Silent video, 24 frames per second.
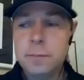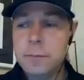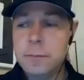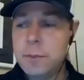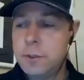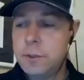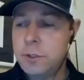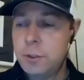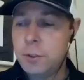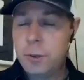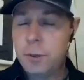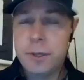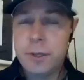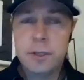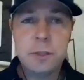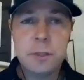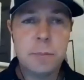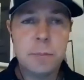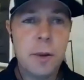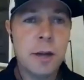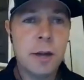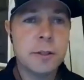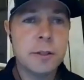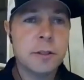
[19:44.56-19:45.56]
join a
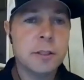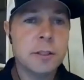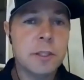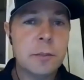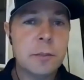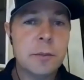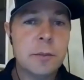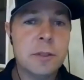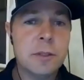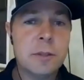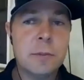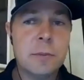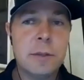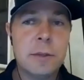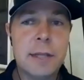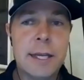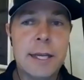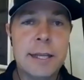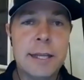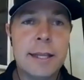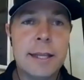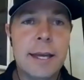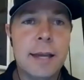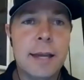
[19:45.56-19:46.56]
sponsorship or something
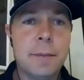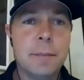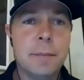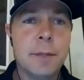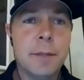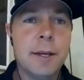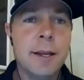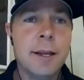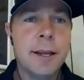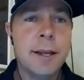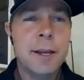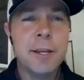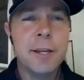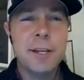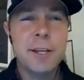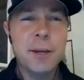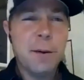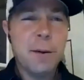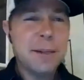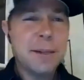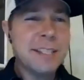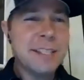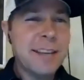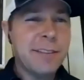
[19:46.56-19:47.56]
like that, but you
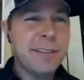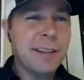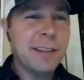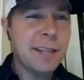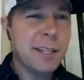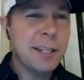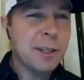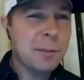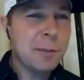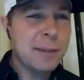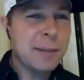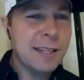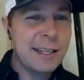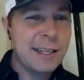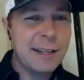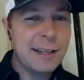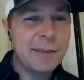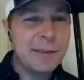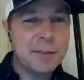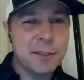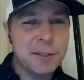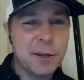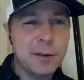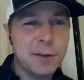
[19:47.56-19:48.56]
always have a little bit
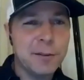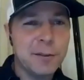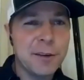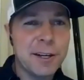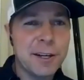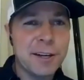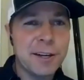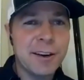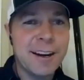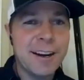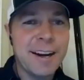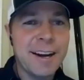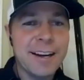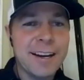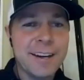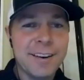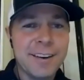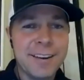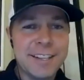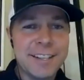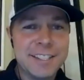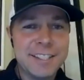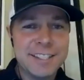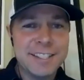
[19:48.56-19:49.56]
left over in your
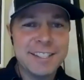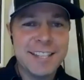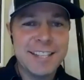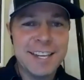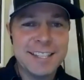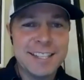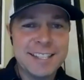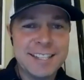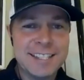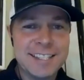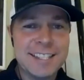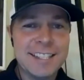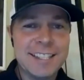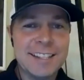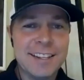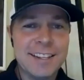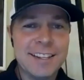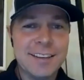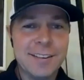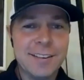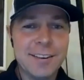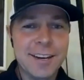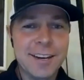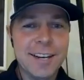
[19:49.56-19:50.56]
IRA just kind of sitting
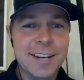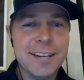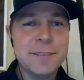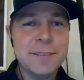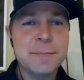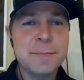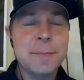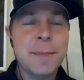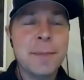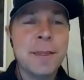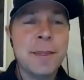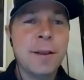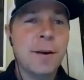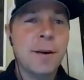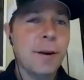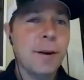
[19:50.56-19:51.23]
there, right? Or